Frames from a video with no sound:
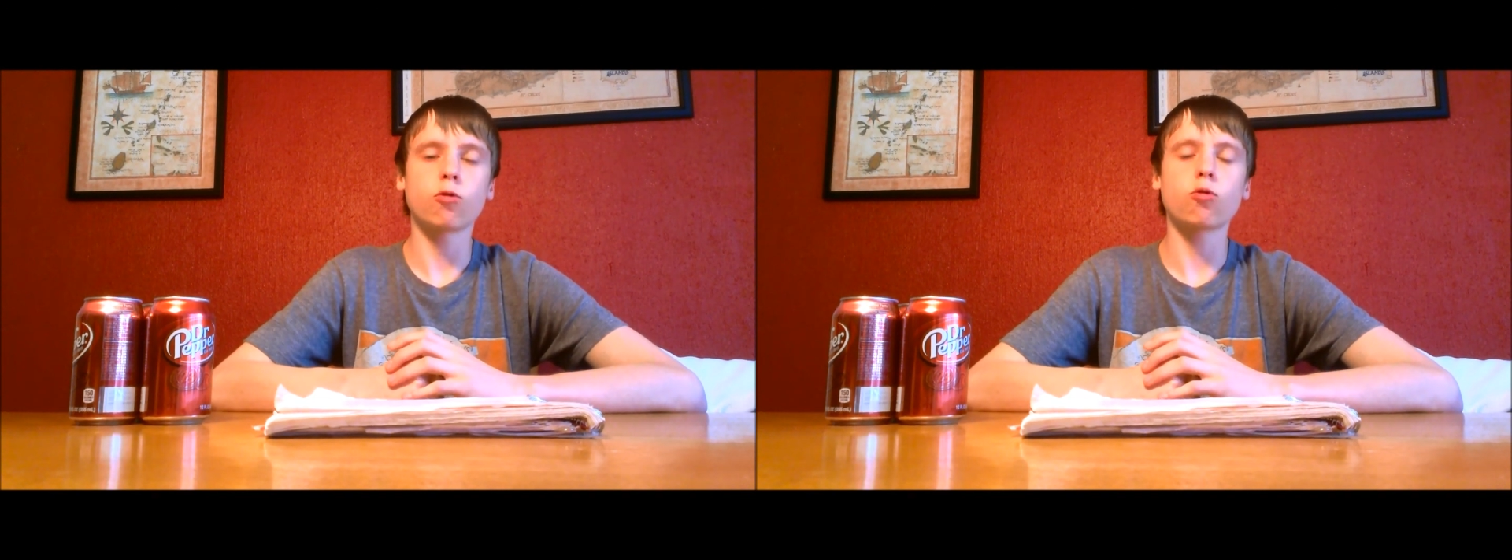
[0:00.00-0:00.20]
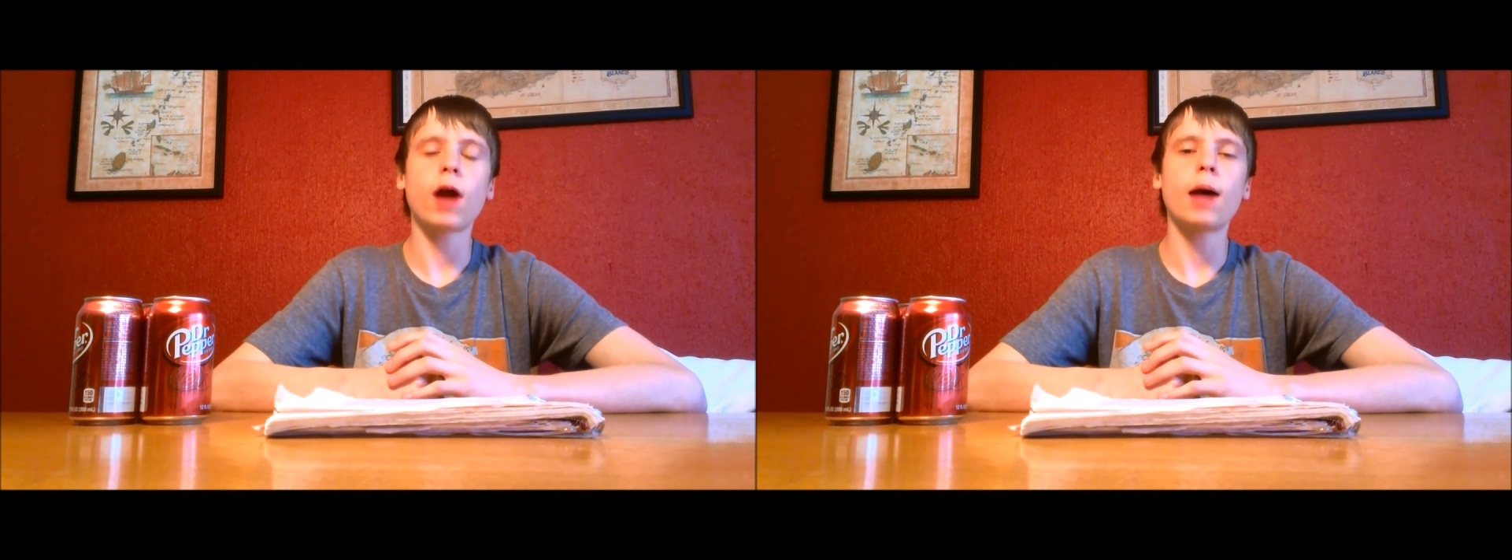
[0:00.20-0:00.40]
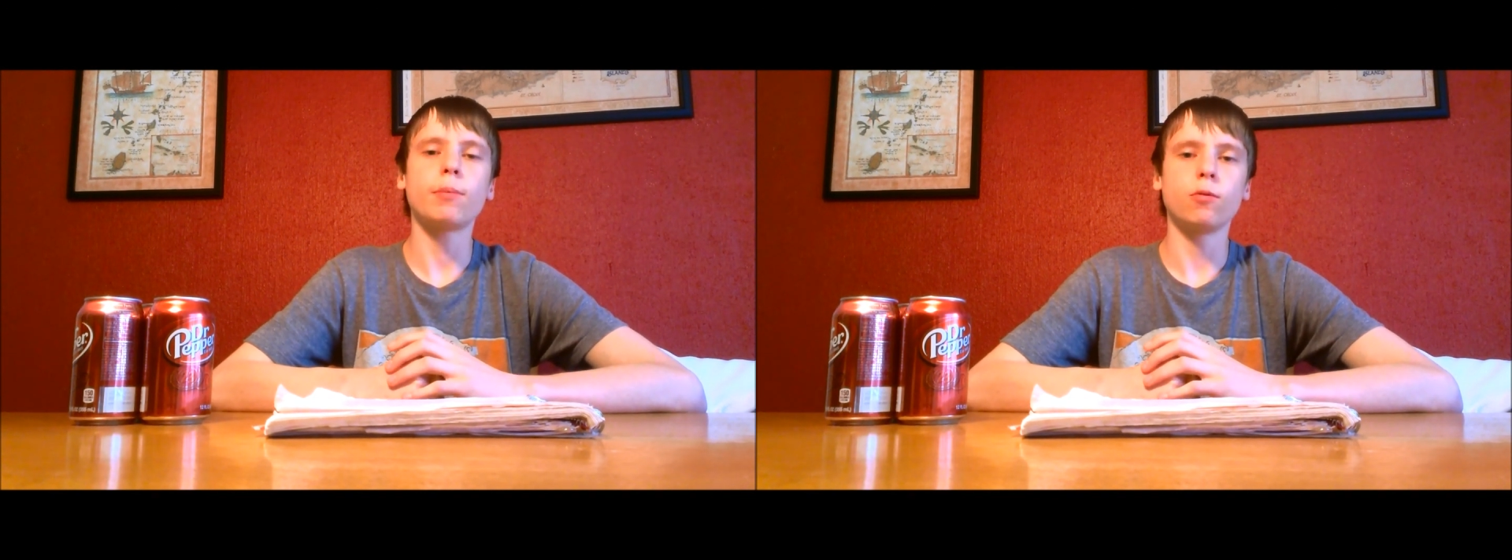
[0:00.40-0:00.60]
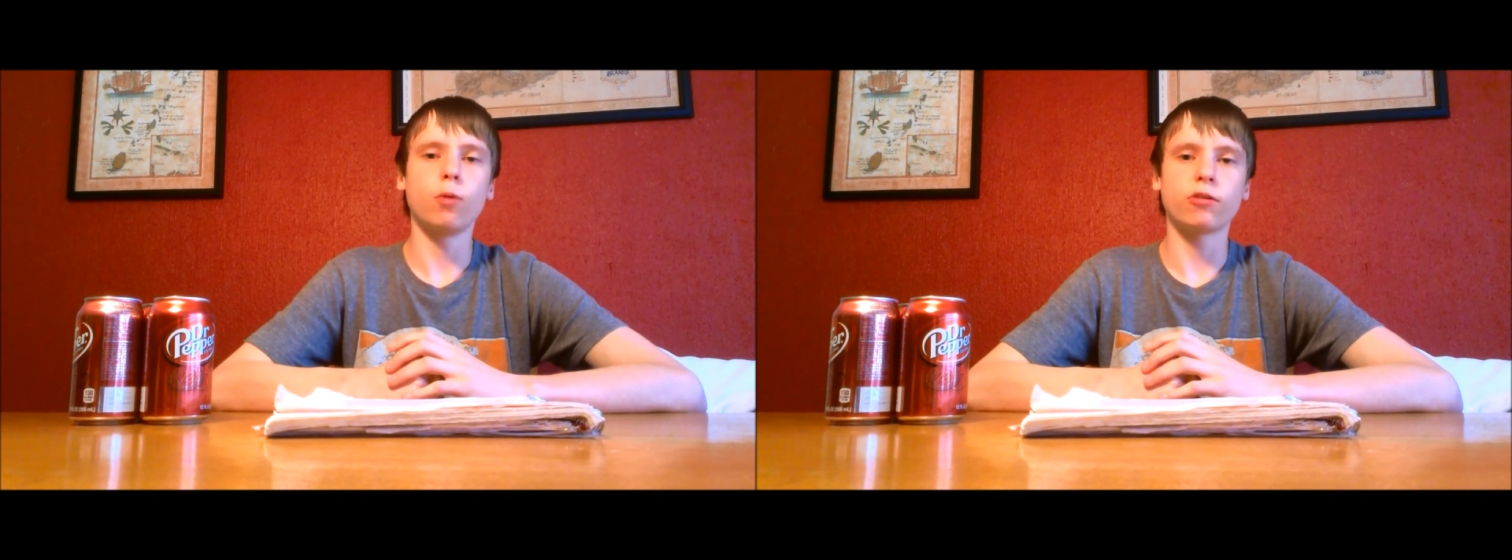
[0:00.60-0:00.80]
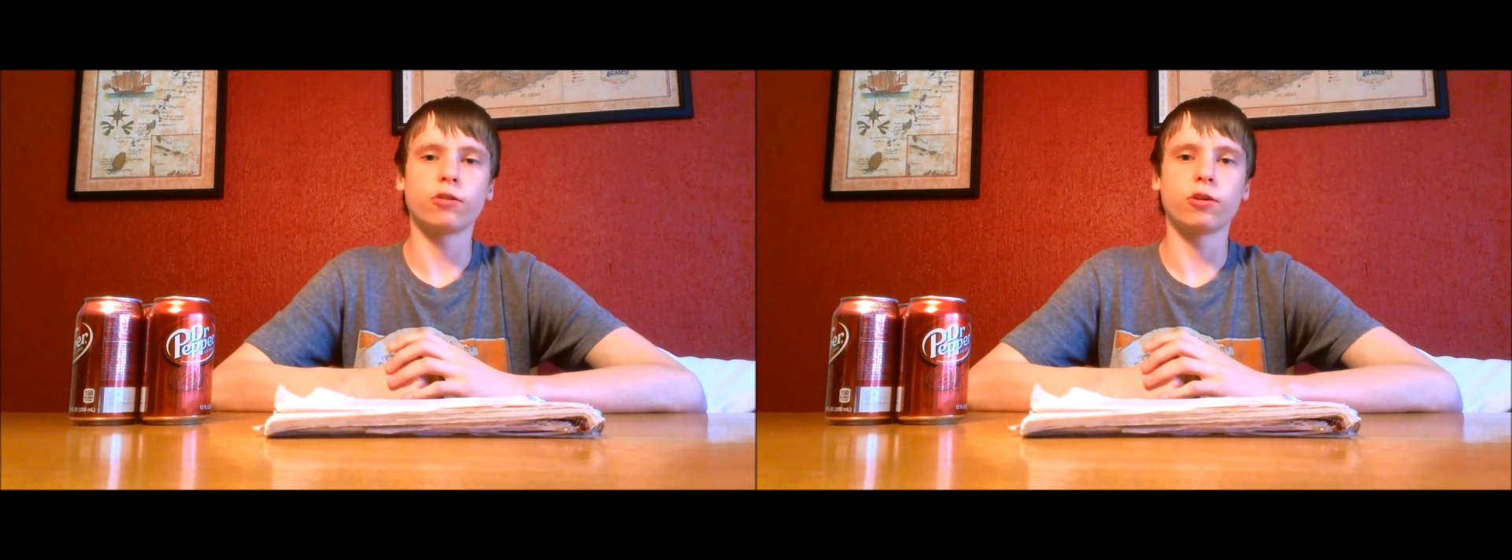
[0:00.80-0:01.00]
rapid
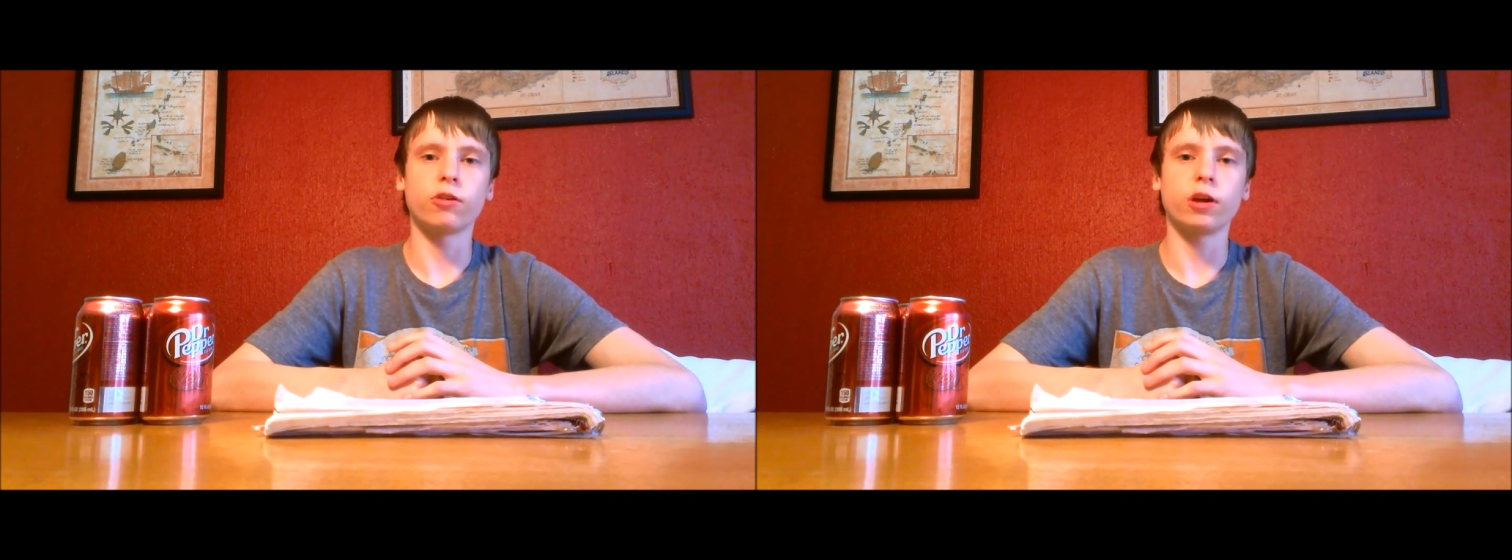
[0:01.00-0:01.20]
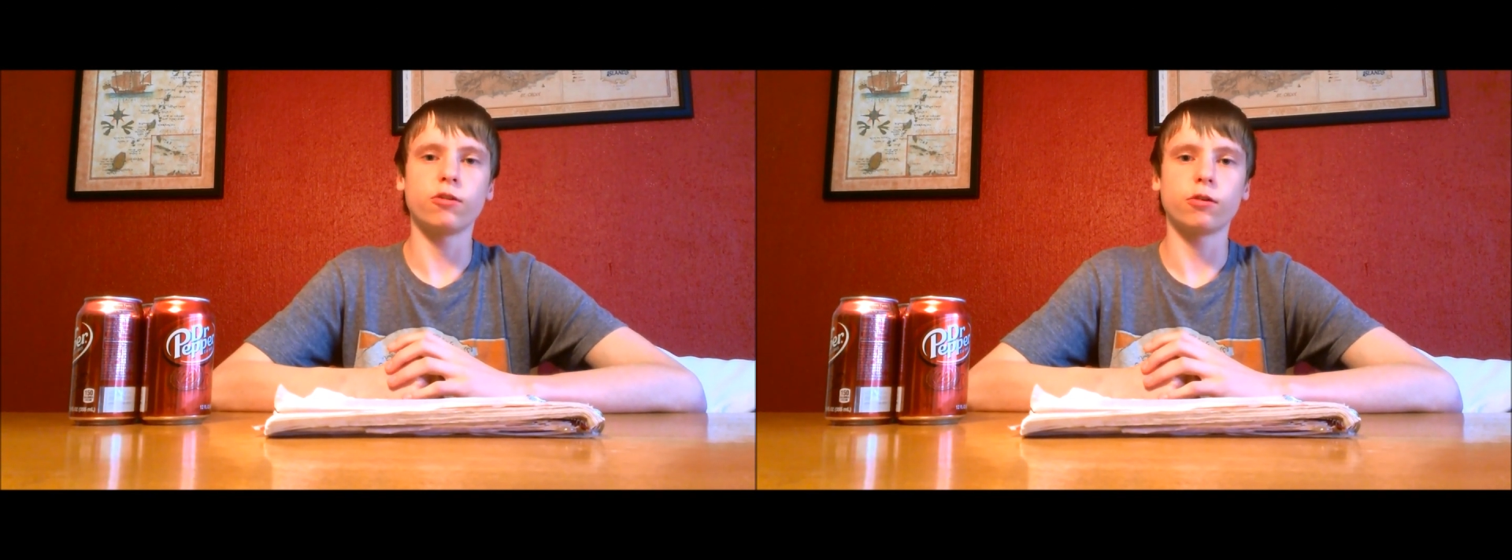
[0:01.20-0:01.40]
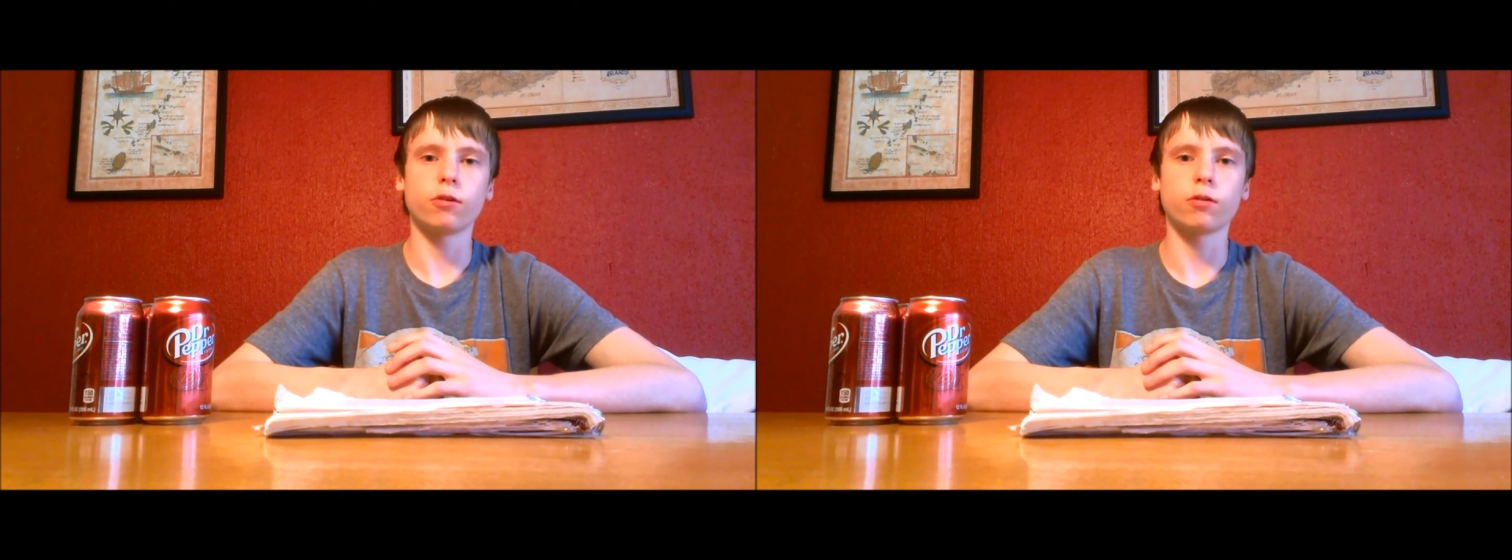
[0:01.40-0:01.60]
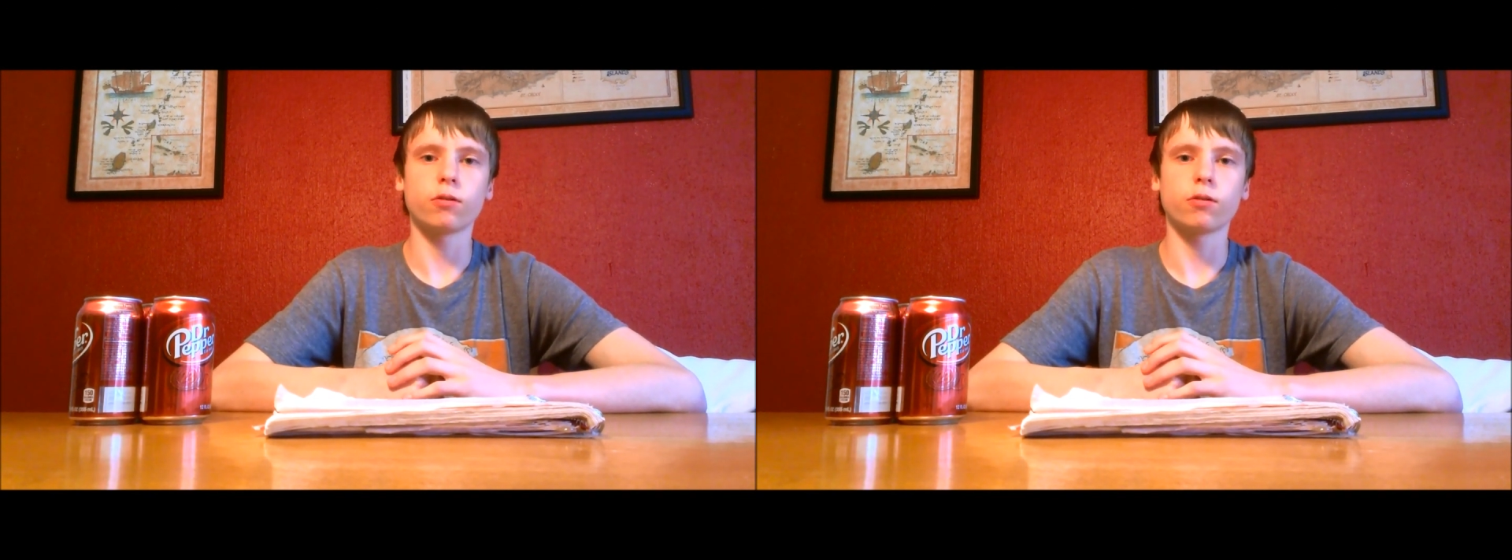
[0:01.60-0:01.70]
westernization.